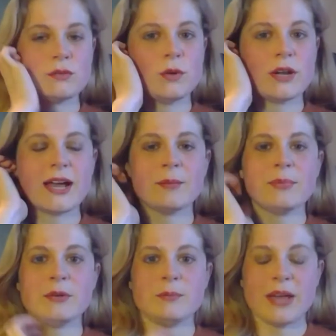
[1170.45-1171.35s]
what
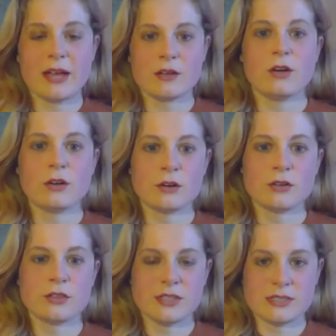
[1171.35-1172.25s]
happened back on
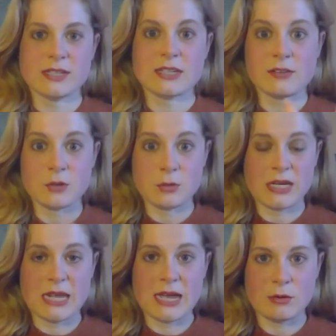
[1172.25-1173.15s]
Earth that sent
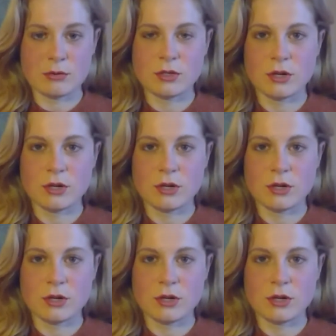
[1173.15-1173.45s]
everybody out,